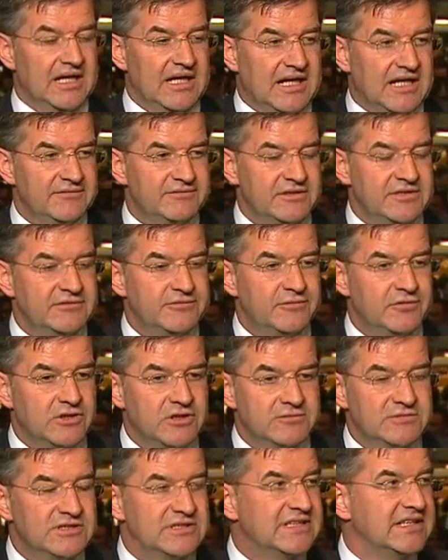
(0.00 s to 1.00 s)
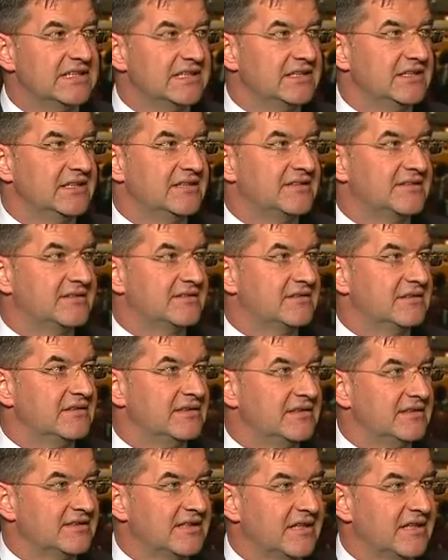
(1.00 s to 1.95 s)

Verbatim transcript: I've informed the delegates this